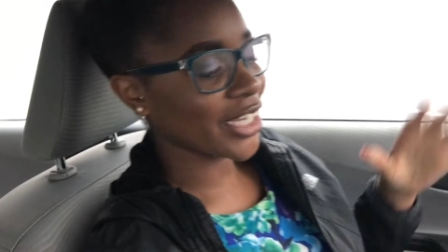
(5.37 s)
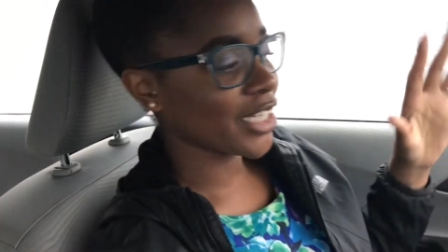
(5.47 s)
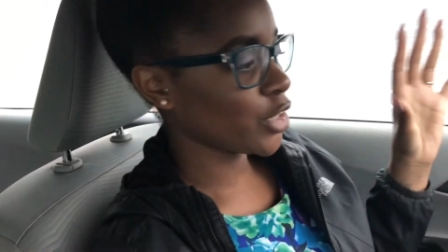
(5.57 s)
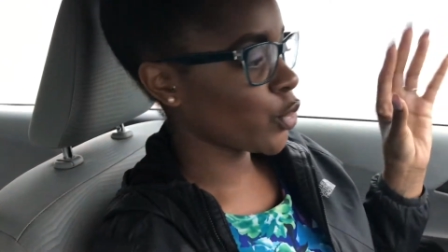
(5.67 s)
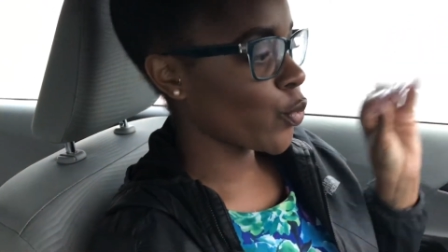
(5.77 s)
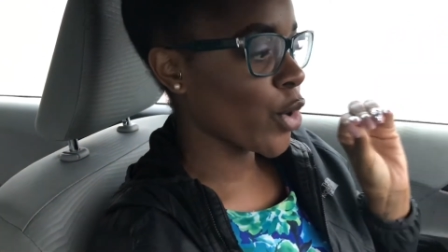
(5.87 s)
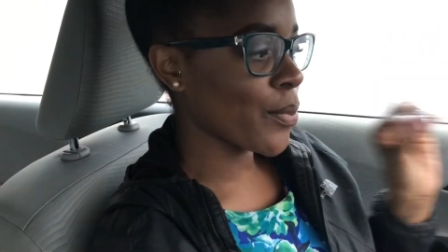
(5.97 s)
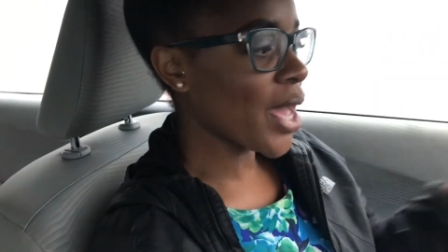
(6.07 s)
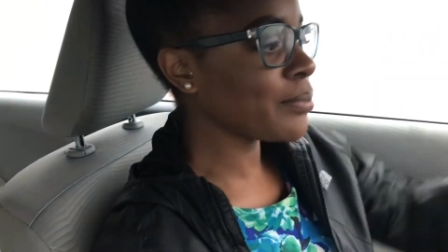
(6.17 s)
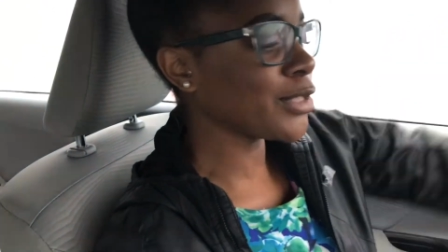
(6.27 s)
to get it to warm
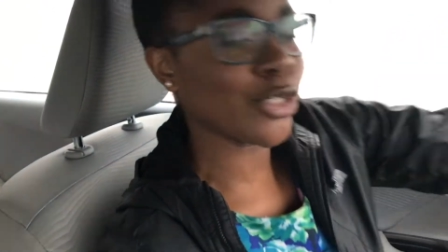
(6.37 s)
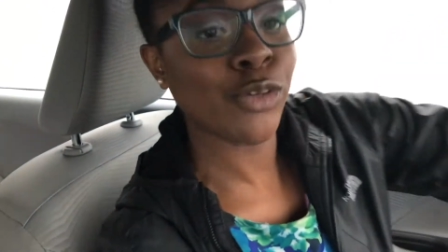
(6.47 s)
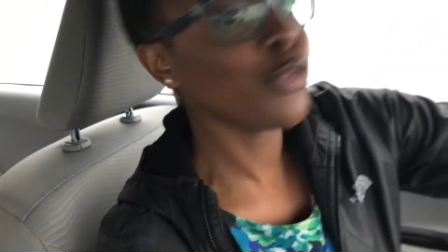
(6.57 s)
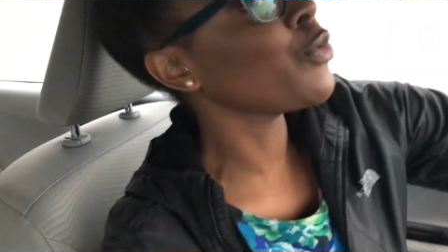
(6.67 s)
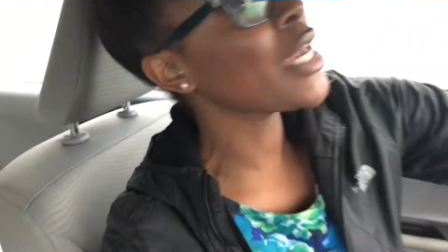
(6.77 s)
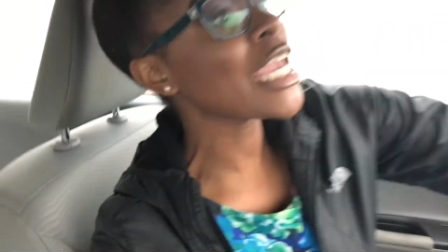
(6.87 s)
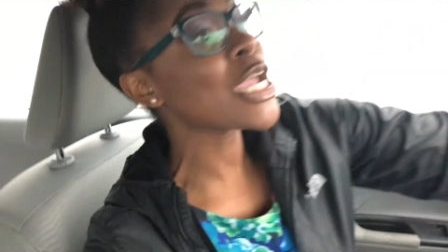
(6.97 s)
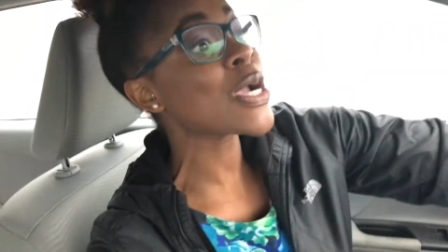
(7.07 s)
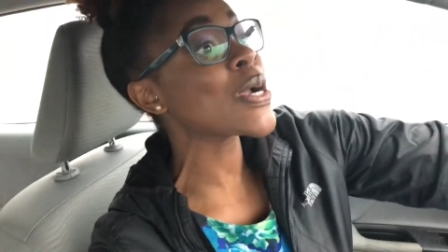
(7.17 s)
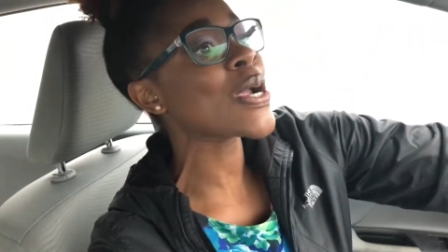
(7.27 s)
up. So if you
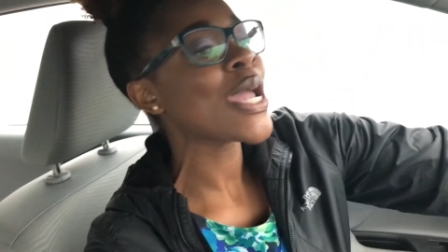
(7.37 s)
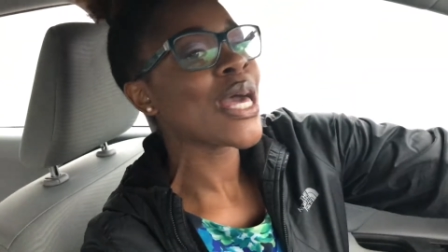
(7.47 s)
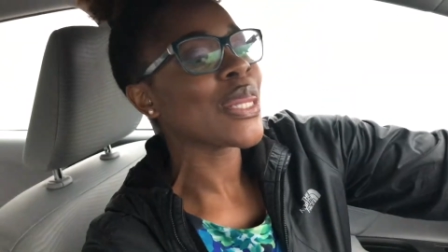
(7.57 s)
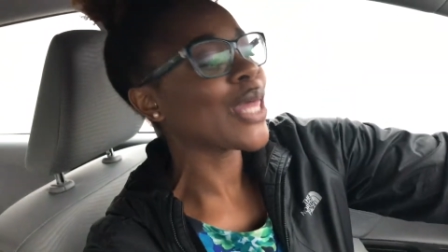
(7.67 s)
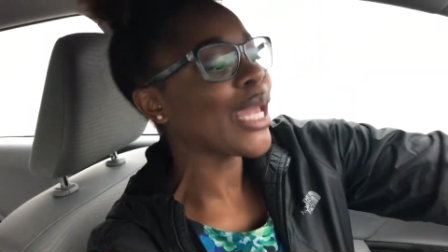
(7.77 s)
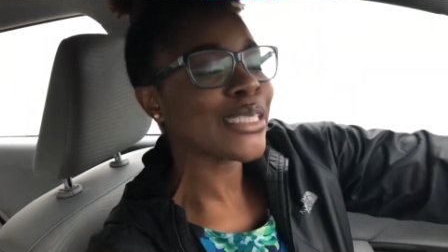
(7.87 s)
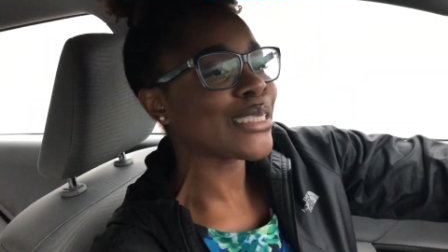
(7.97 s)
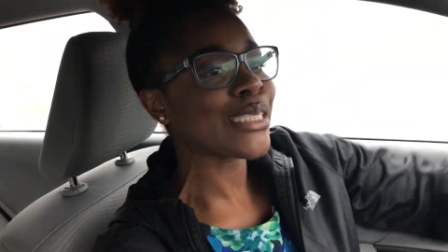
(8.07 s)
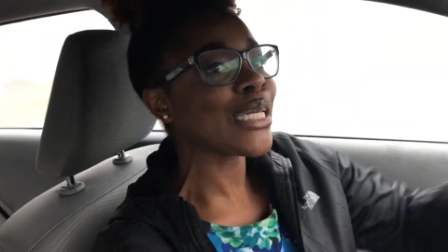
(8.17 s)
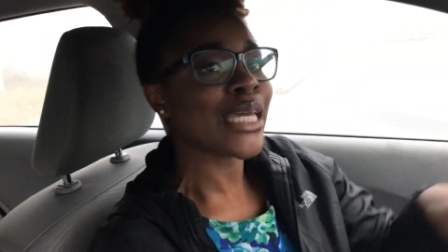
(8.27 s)
hear the
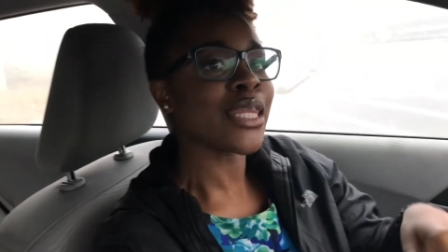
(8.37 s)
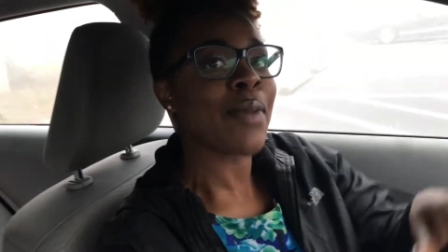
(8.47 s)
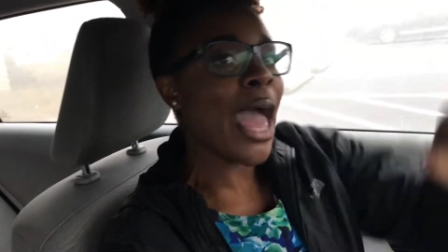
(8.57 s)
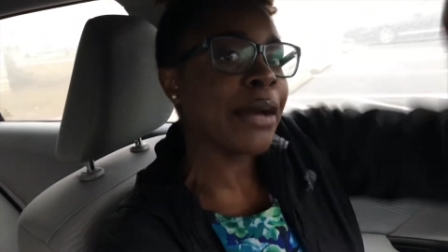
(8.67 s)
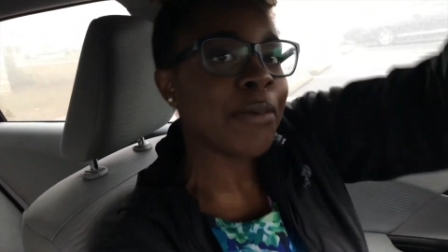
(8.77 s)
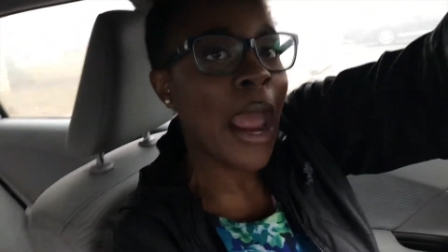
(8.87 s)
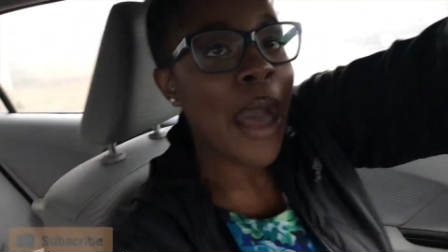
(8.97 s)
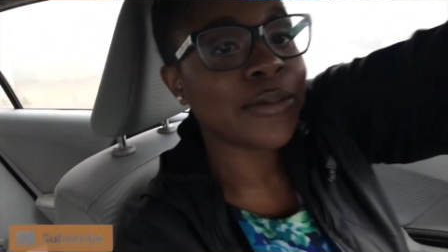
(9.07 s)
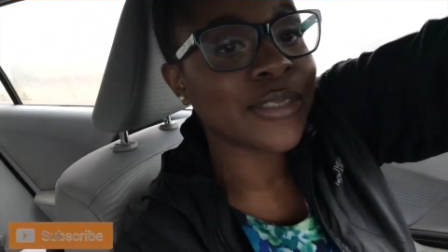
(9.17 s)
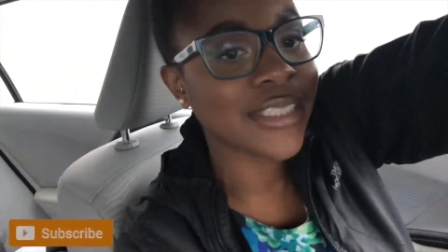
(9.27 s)
AC in the
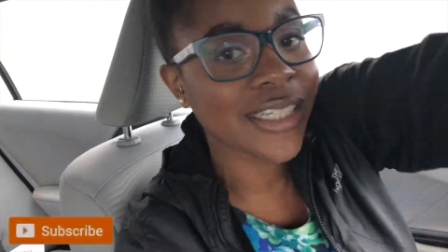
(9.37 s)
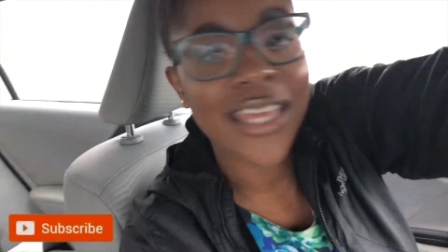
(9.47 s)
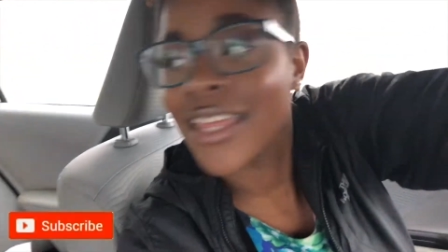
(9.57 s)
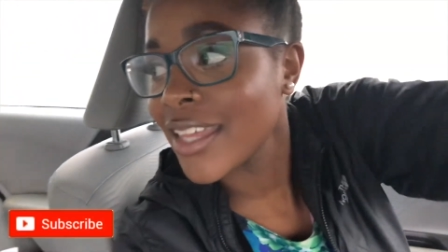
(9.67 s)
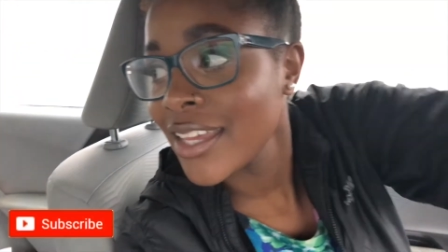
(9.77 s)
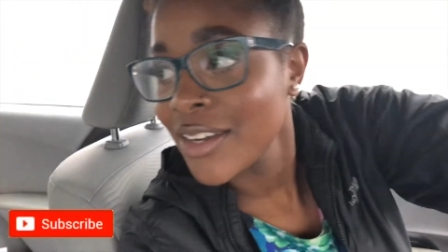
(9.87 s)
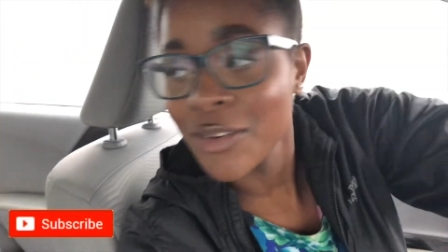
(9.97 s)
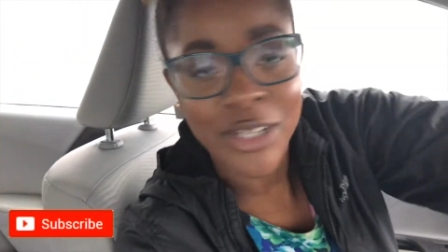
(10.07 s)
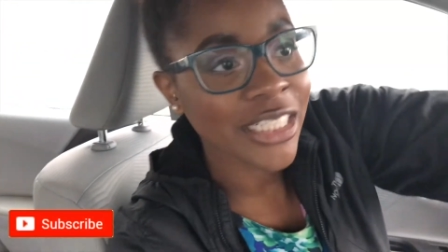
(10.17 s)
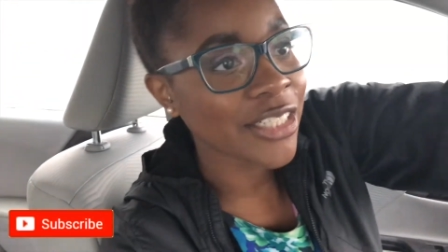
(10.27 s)
background
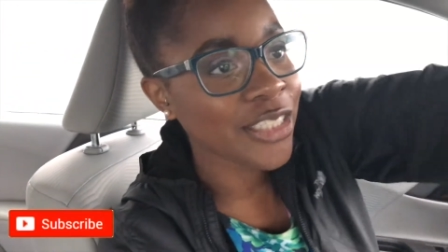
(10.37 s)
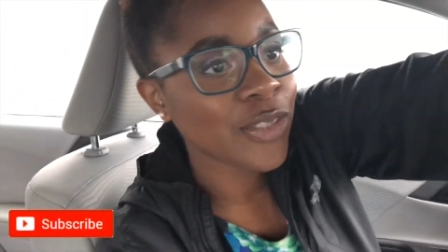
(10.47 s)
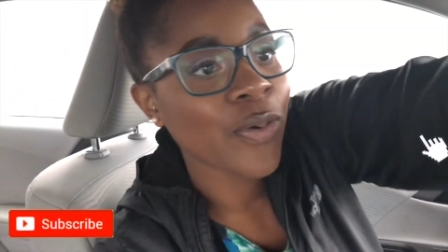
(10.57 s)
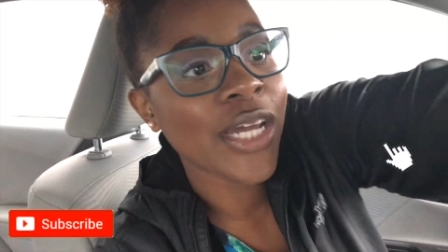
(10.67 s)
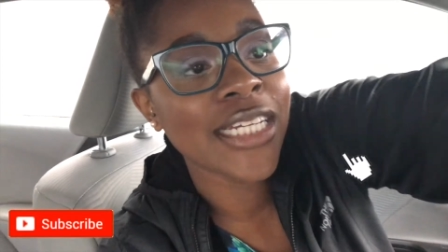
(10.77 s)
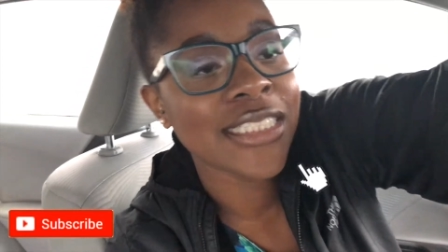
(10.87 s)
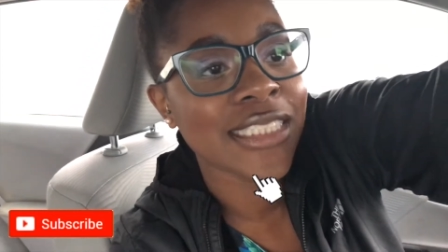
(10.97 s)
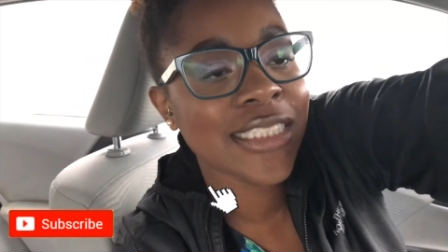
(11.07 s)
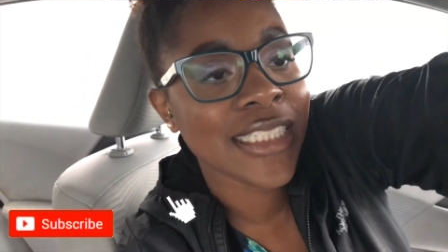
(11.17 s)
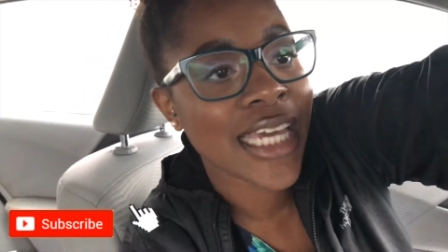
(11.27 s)
or hear a noise,
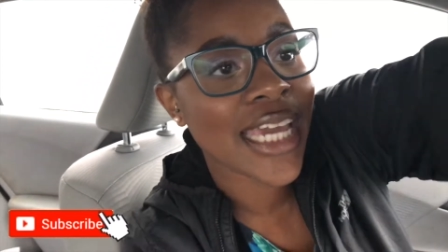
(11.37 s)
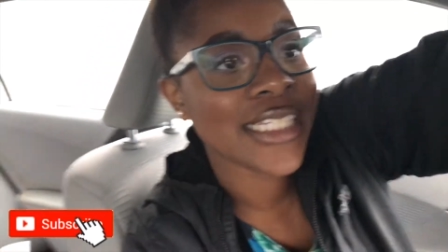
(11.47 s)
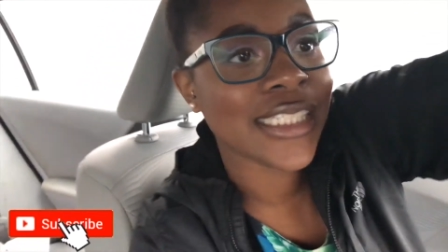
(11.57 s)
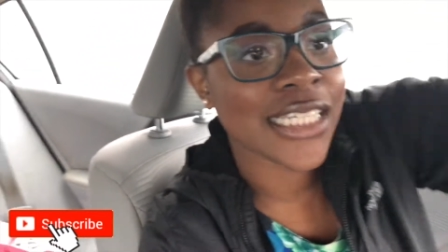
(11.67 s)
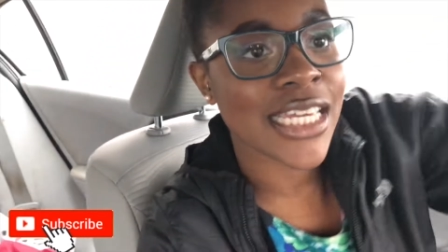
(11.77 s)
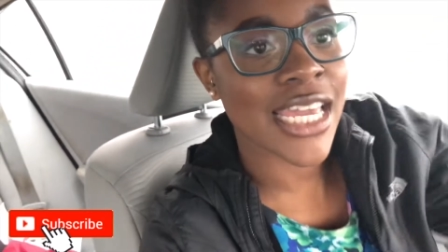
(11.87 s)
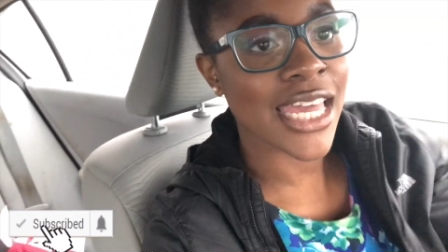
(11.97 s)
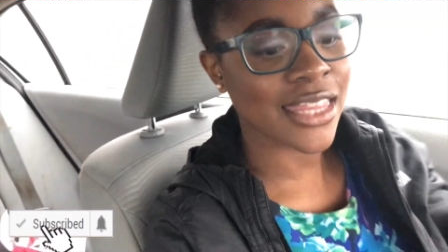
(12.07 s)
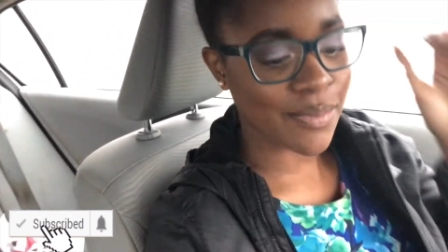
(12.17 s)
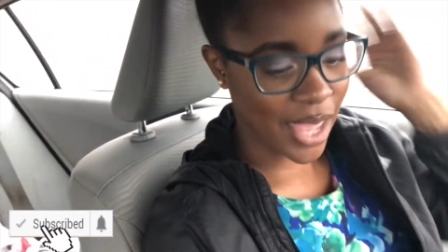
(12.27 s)
it's the AC
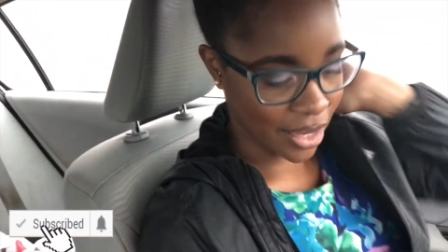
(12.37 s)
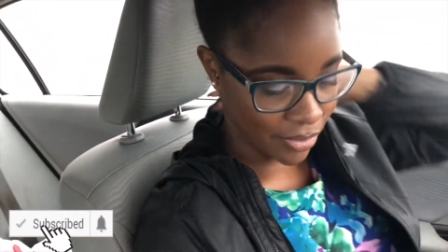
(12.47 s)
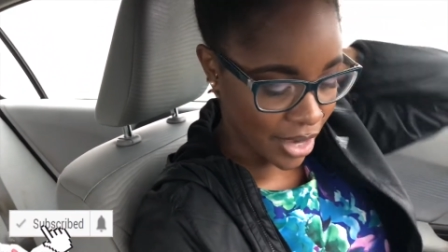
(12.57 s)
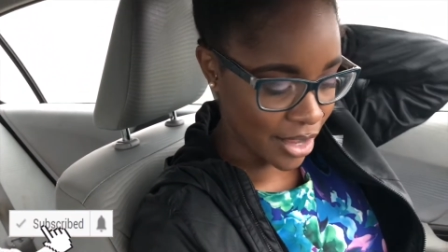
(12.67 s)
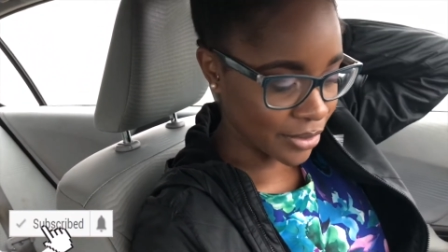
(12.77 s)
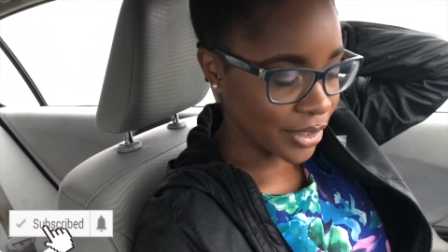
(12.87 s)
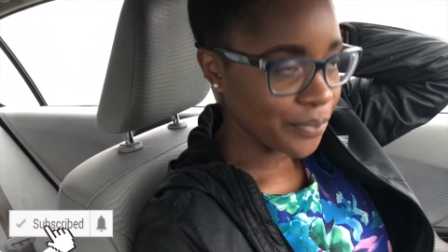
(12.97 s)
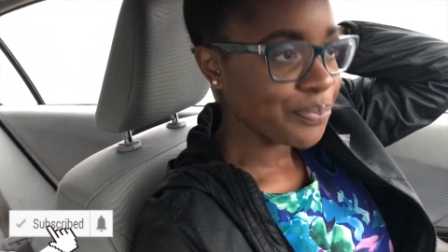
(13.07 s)
in the background.